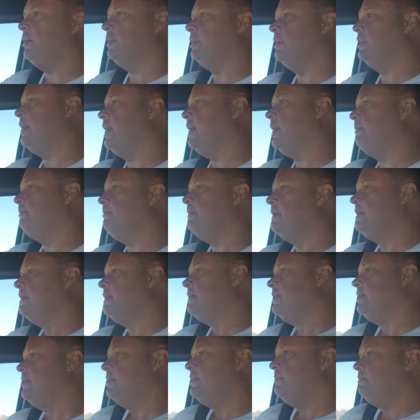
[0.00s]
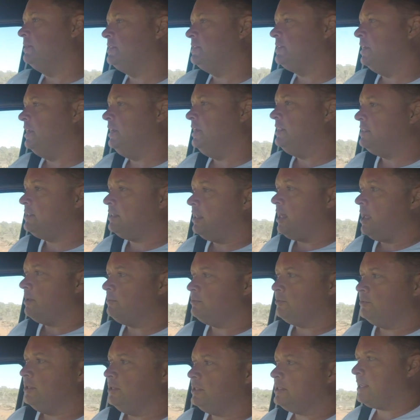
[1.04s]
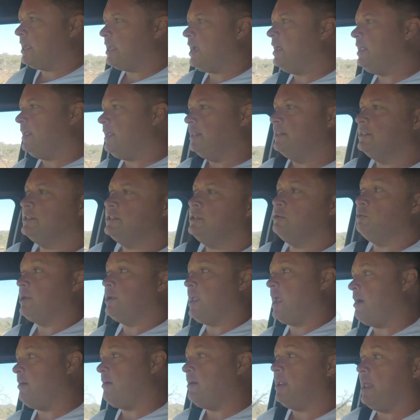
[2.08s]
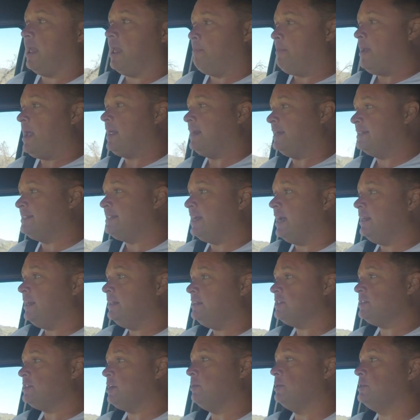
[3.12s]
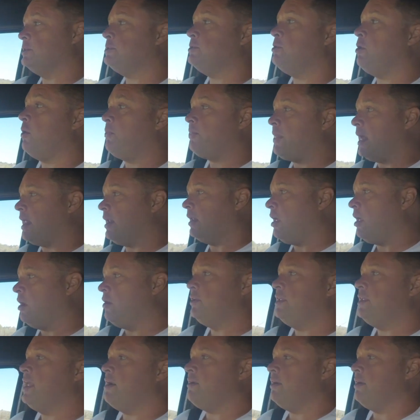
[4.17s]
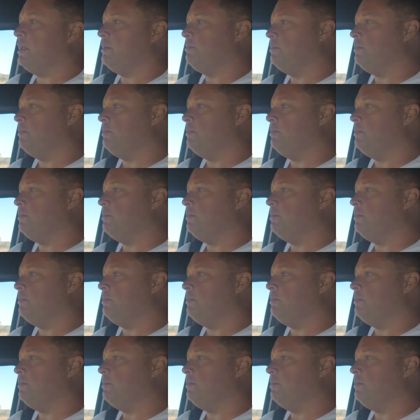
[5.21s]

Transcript: And Mercedes claims with this car, you can still carry about a tonne, so it's got that load carrying